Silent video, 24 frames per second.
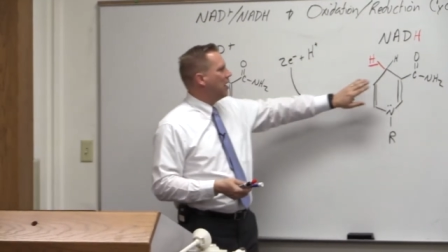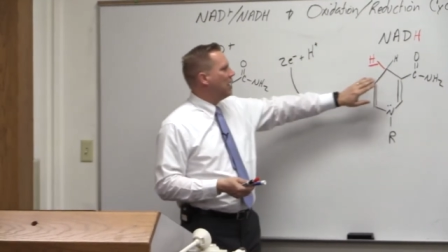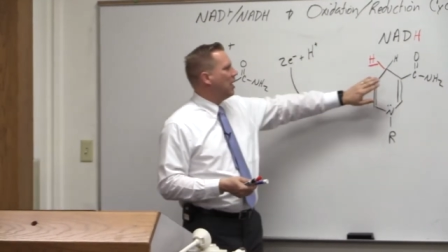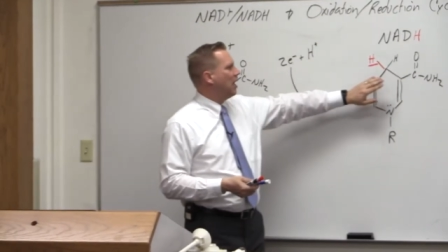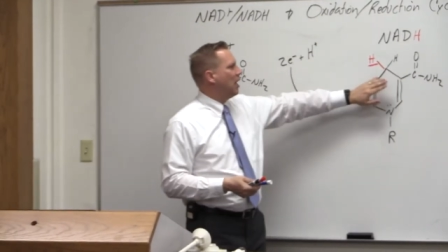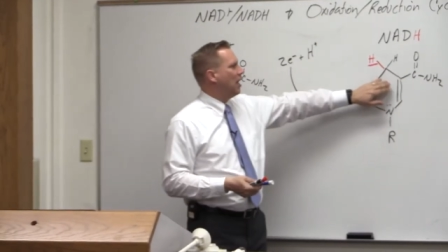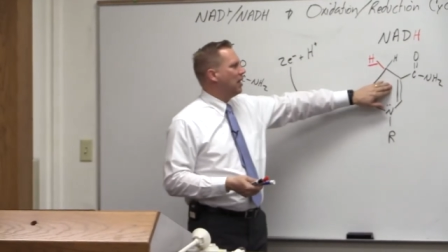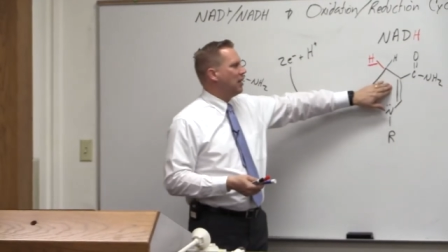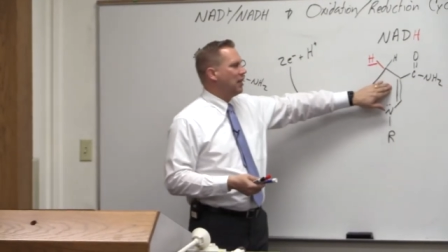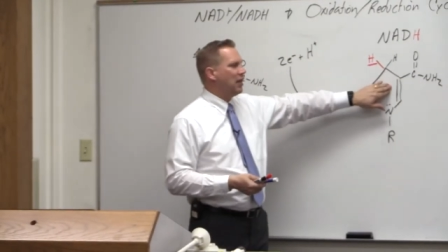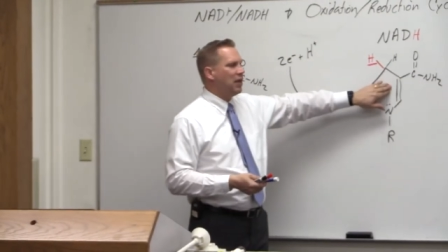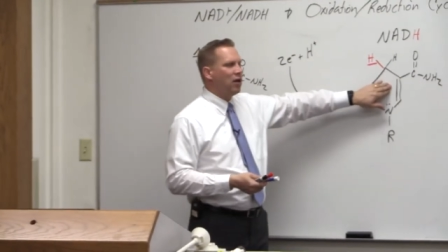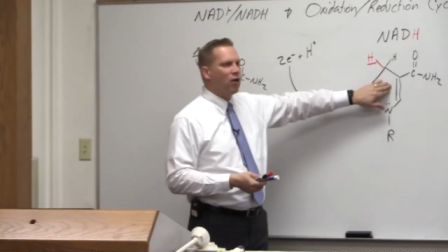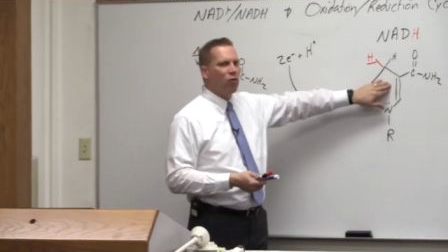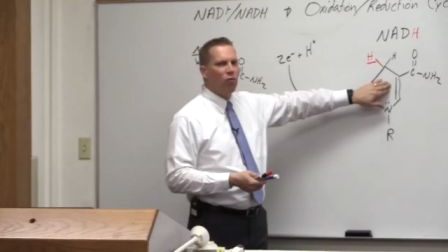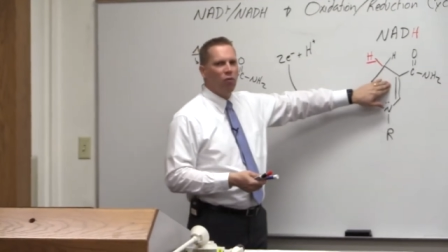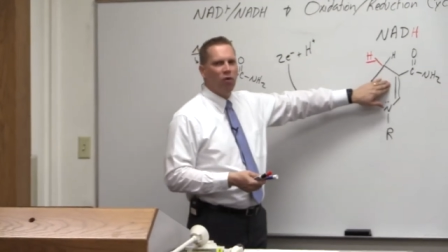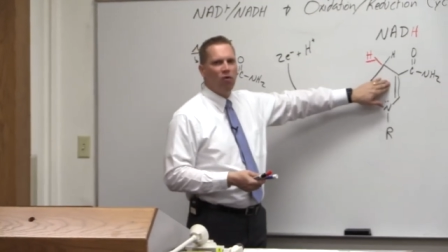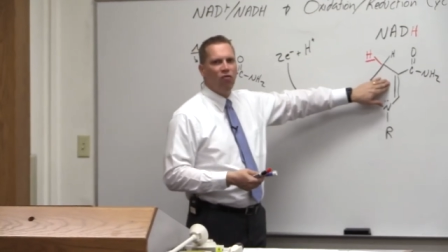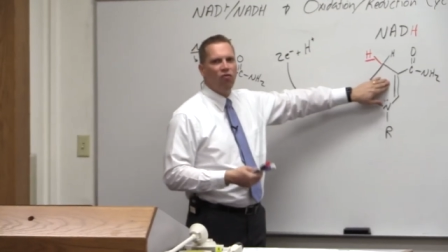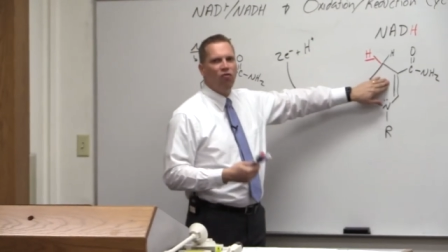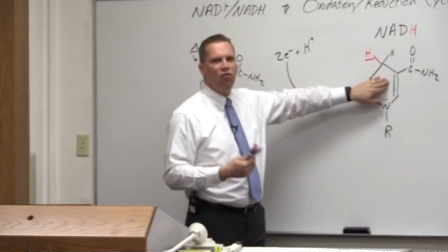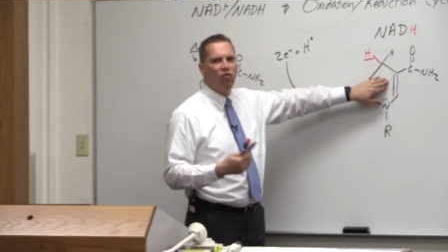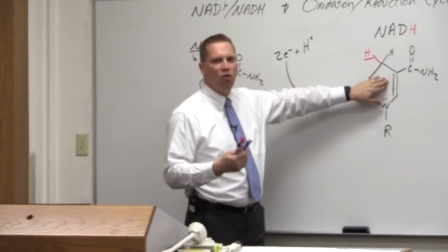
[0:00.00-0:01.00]
and here
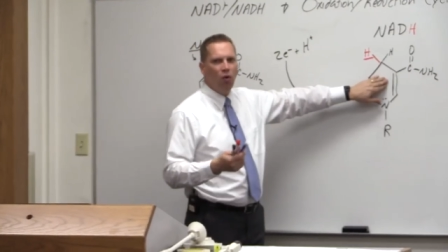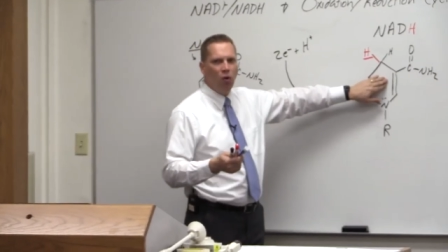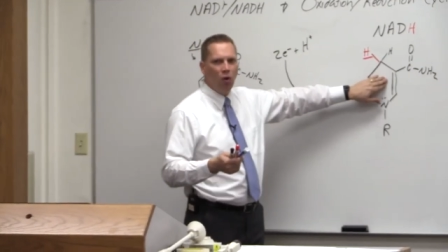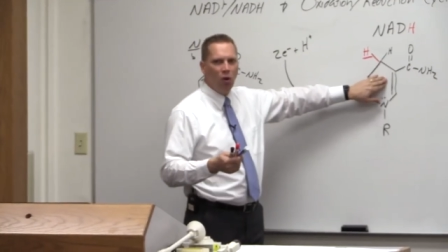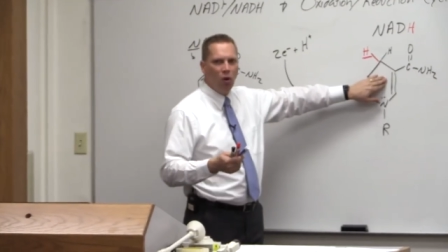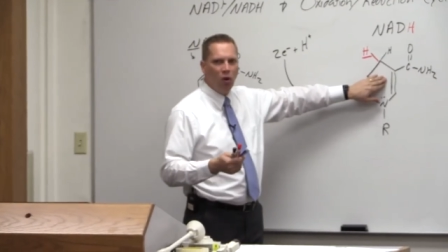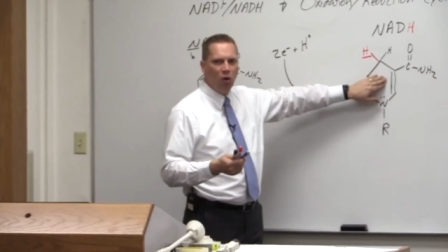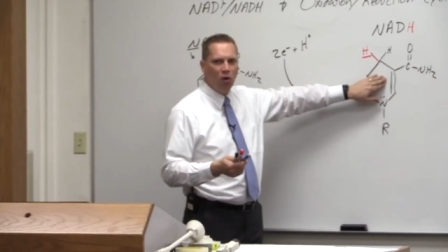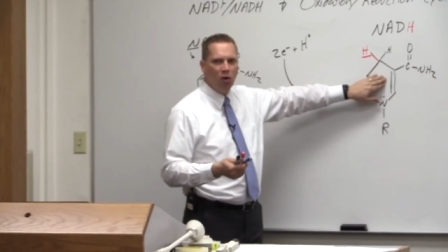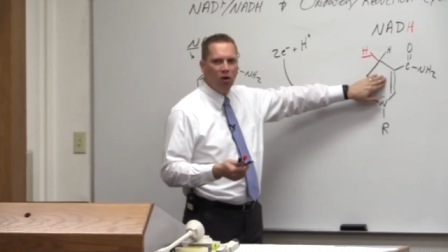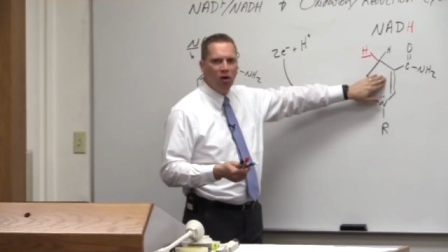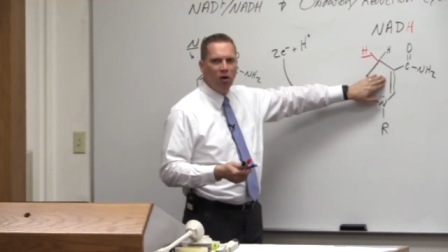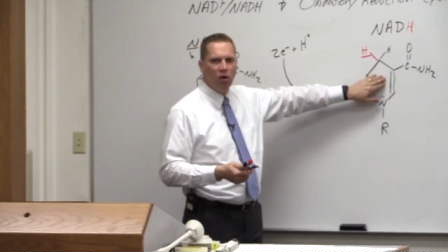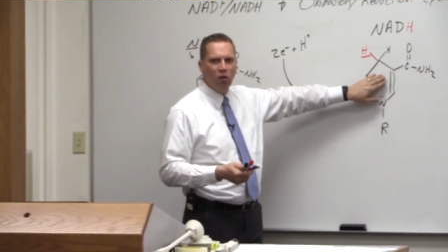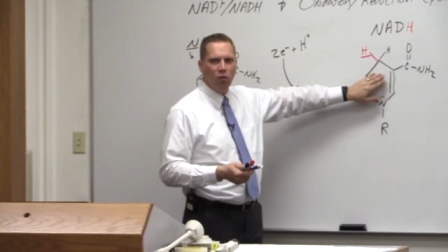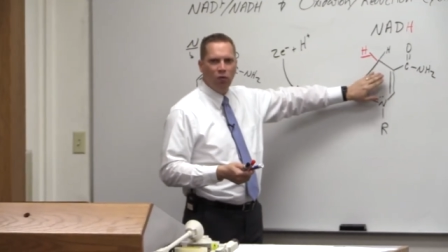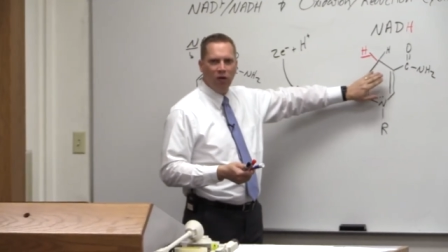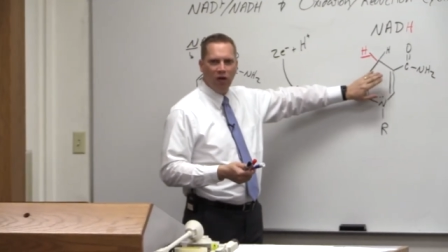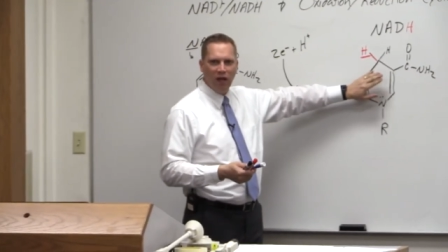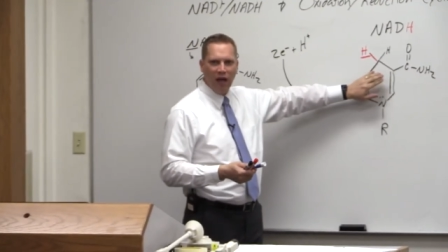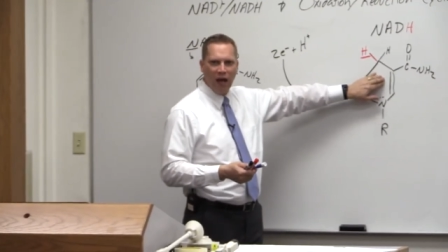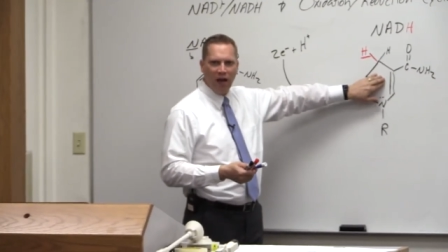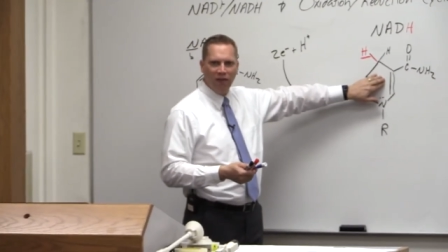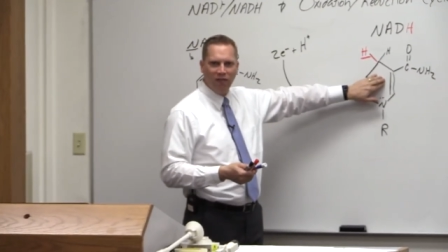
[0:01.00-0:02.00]
we're full,
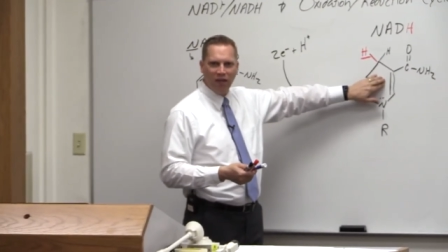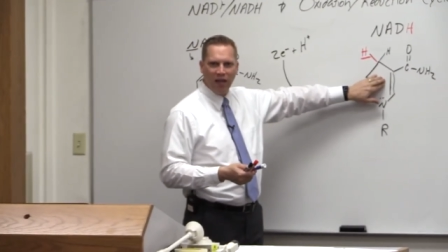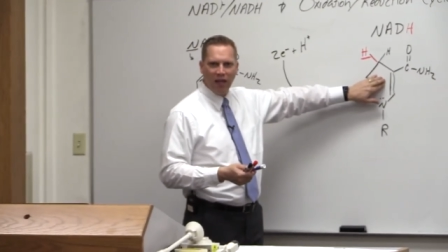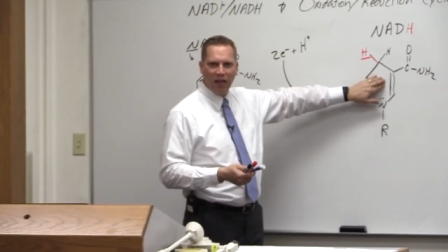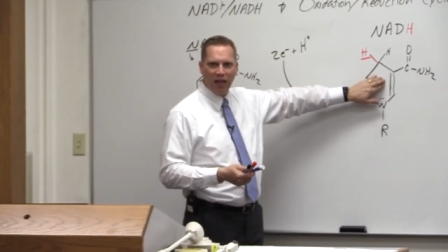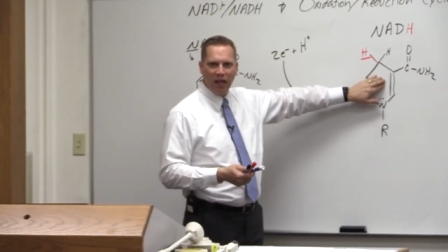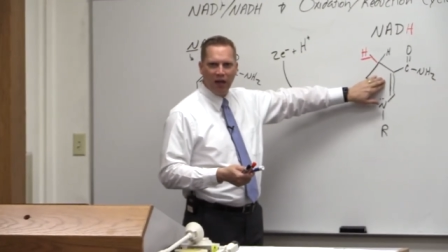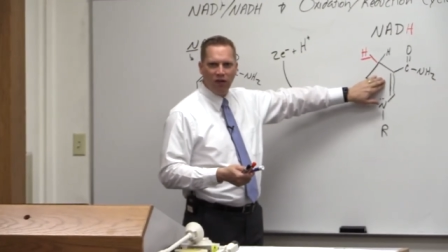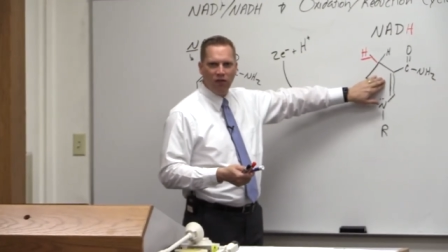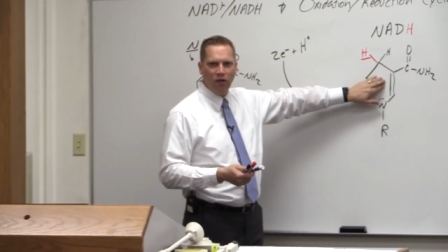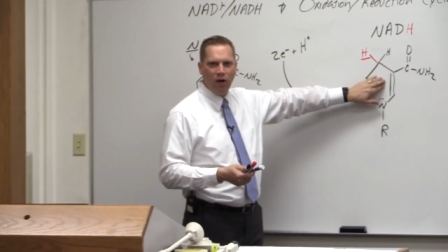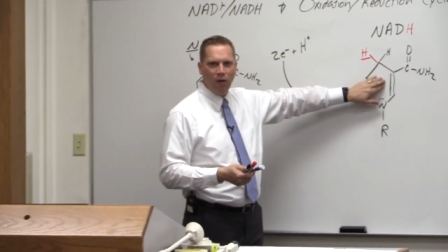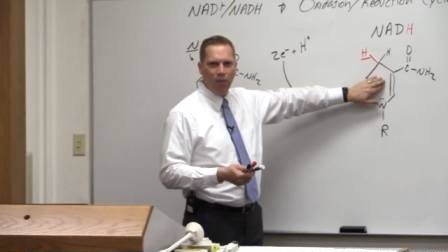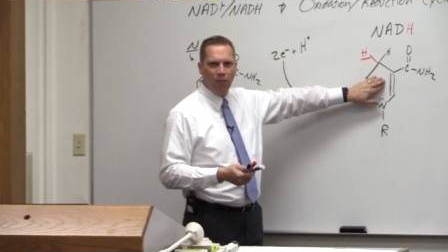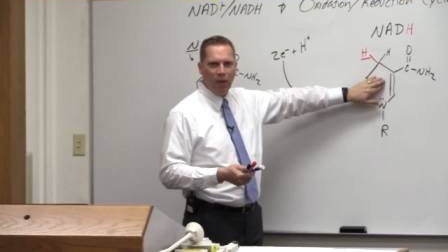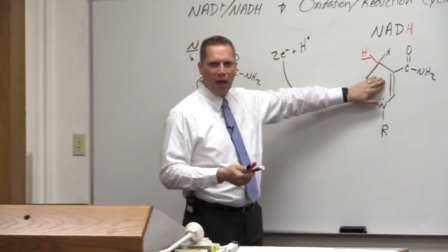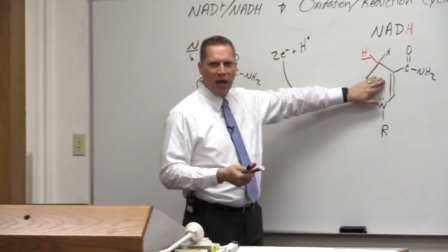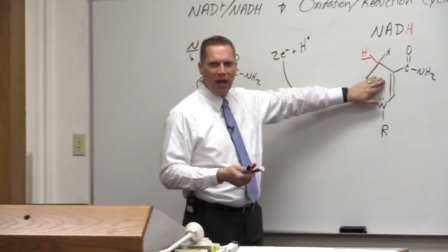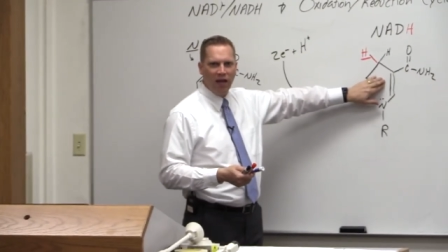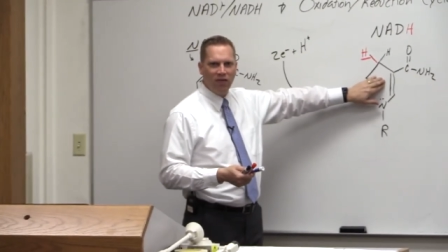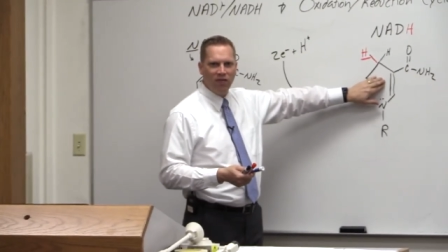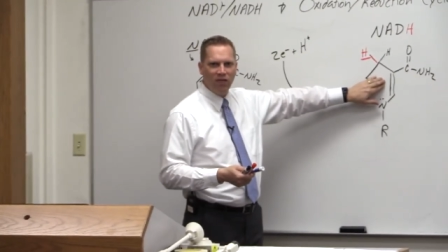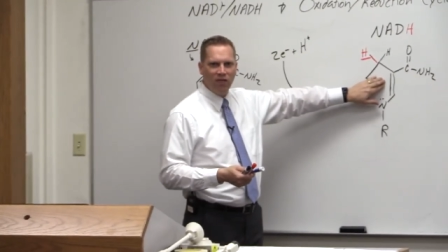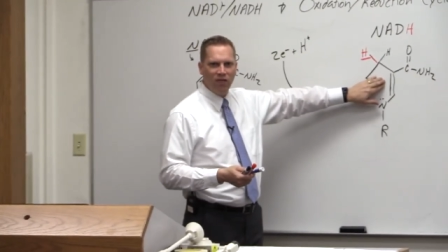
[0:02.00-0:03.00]
we have the electron
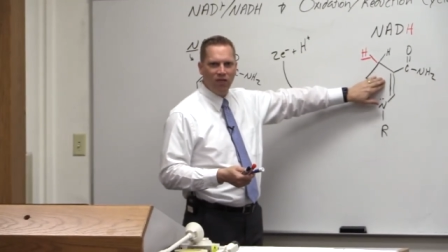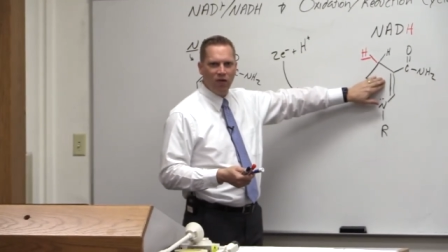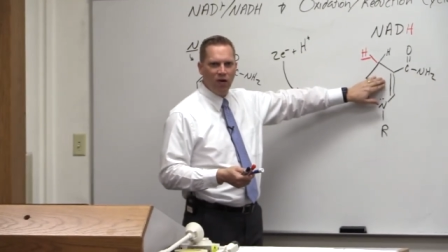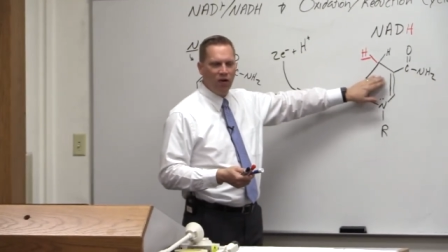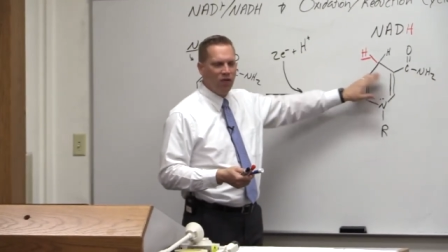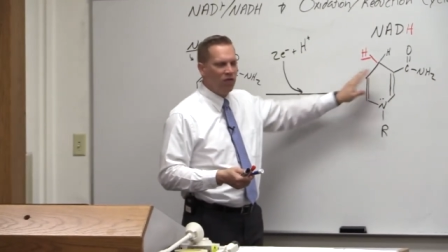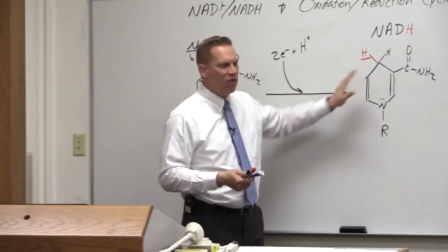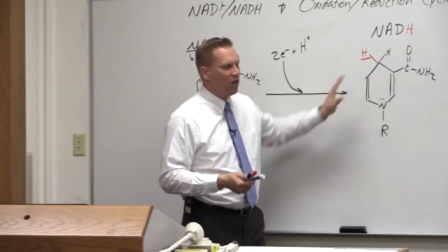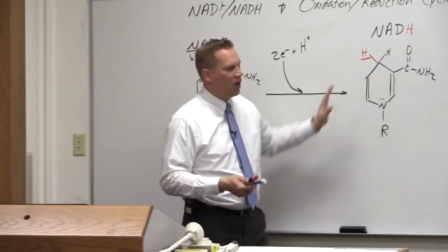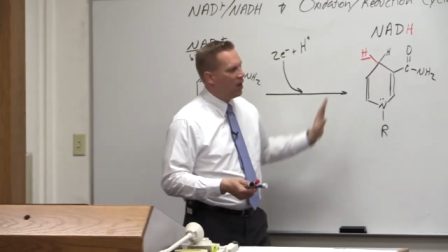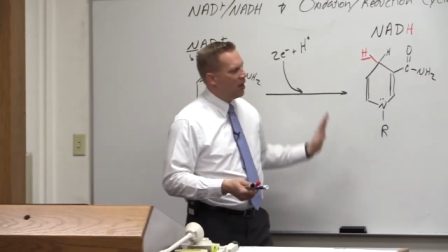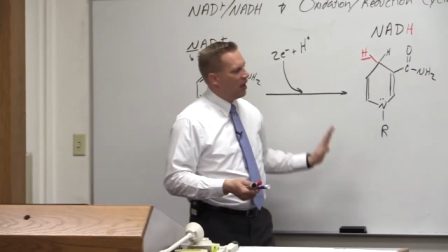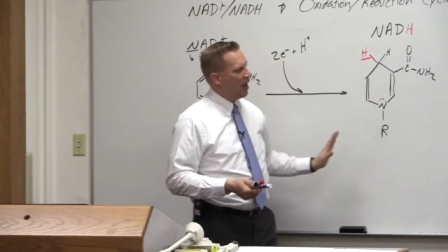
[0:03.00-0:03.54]
passengers,